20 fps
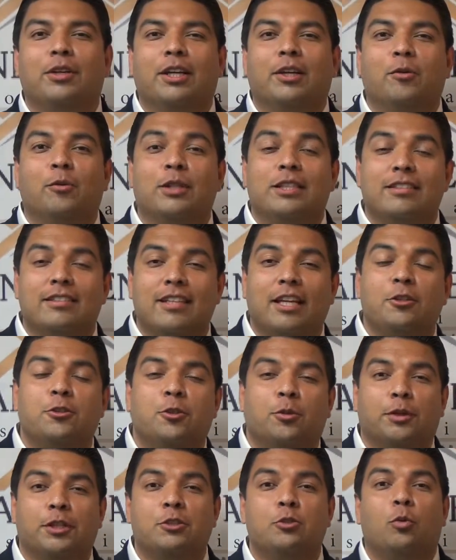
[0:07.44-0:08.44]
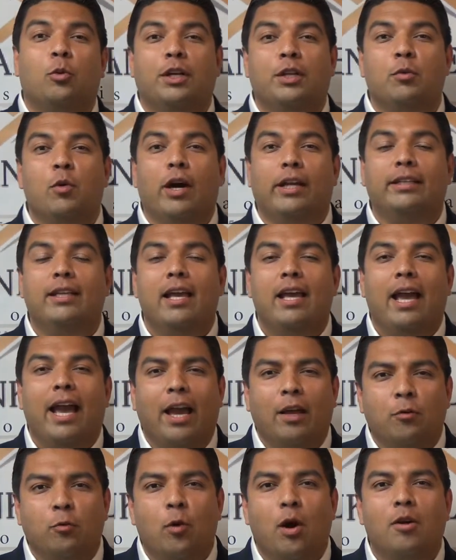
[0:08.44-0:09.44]
here with Century 21,
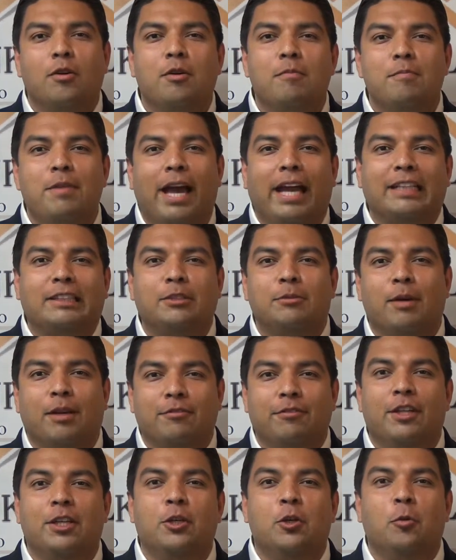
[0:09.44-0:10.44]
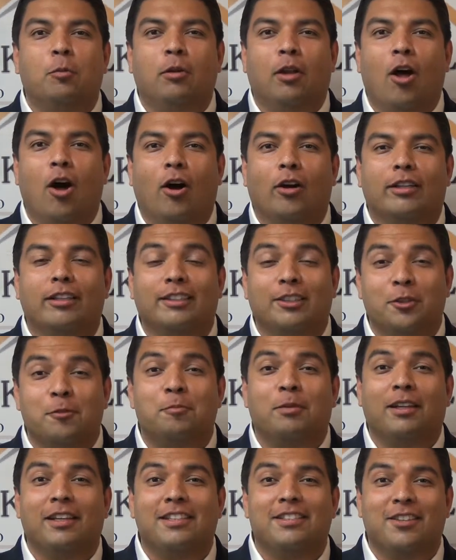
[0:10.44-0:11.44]
and welcome back to my video blog, your
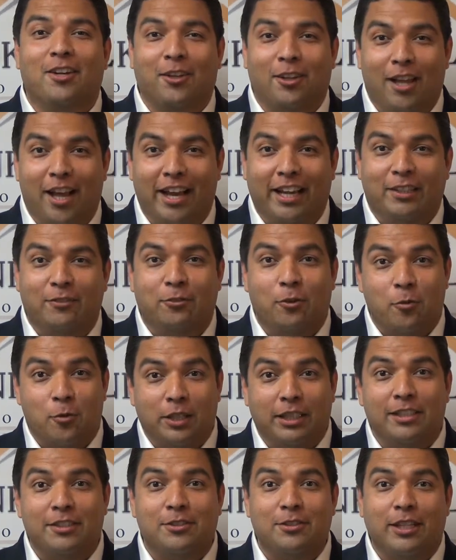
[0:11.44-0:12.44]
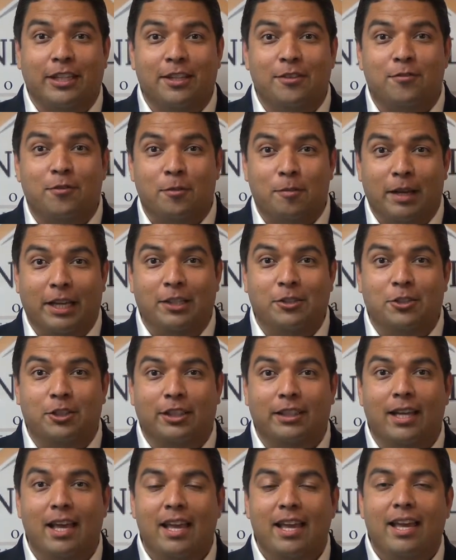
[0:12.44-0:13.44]
place online for real estate
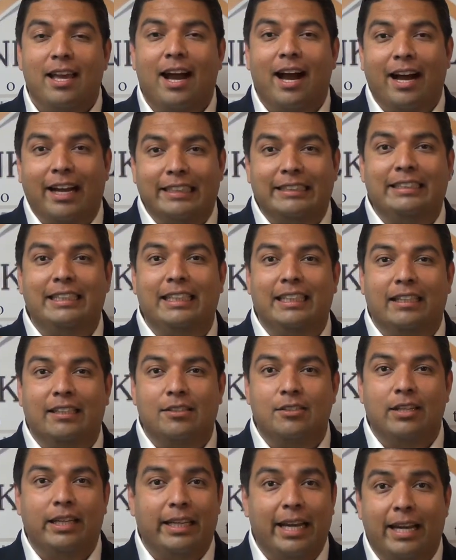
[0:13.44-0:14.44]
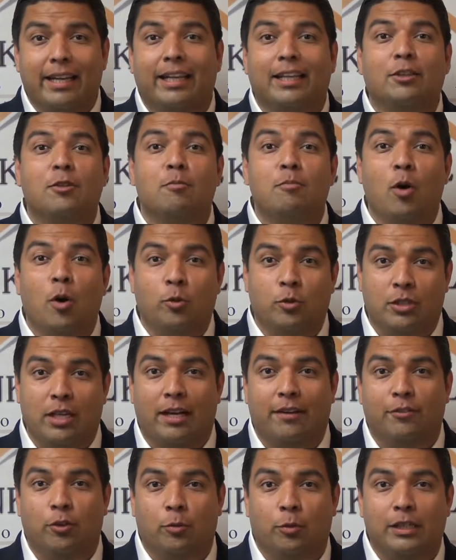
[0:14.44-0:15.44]
information, ideas, and how to get the most
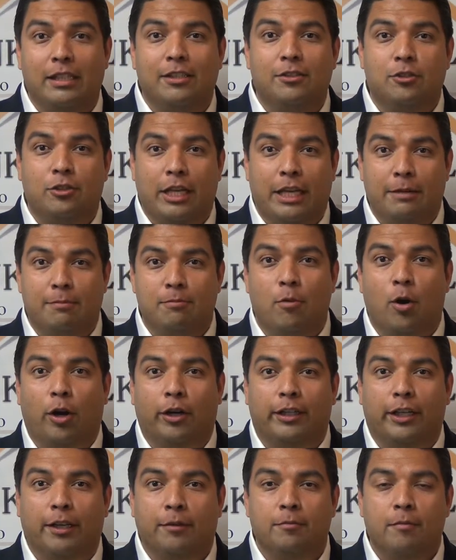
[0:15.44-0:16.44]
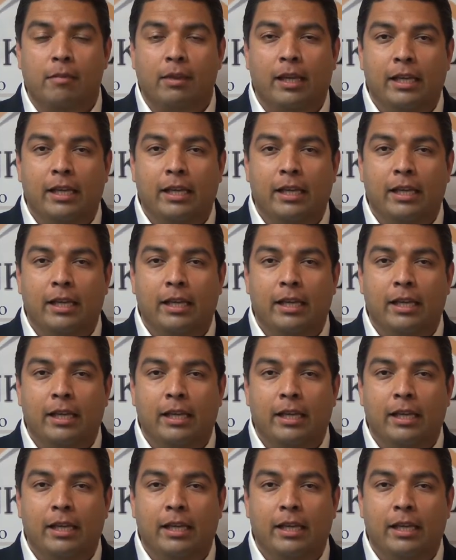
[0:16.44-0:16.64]
out of the real estate market.